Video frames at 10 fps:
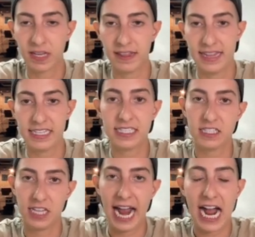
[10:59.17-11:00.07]
This is
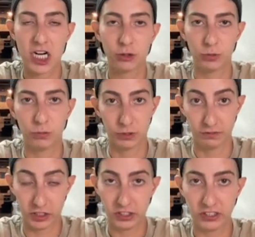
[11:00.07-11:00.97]
the actual
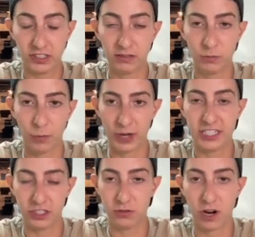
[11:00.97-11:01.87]
reversal when we
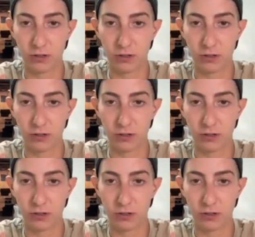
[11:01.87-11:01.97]
do our